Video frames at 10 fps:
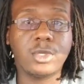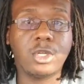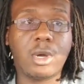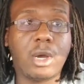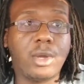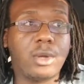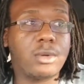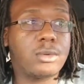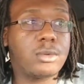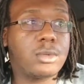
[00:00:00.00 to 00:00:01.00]
out here.
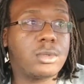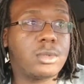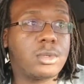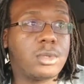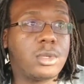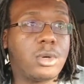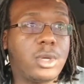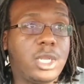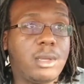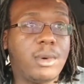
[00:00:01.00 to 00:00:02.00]

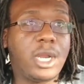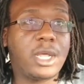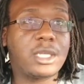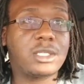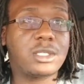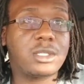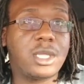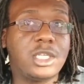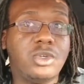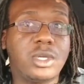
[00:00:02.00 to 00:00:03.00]
Any money
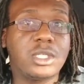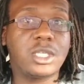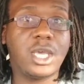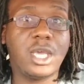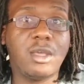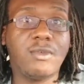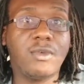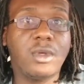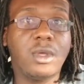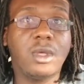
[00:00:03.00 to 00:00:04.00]
that you can save
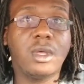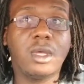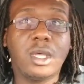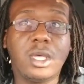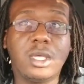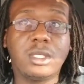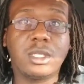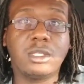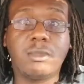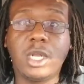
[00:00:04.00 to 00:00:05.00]

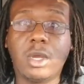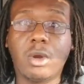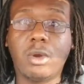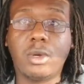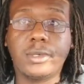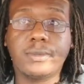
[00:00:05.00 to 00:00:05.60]
is money earned.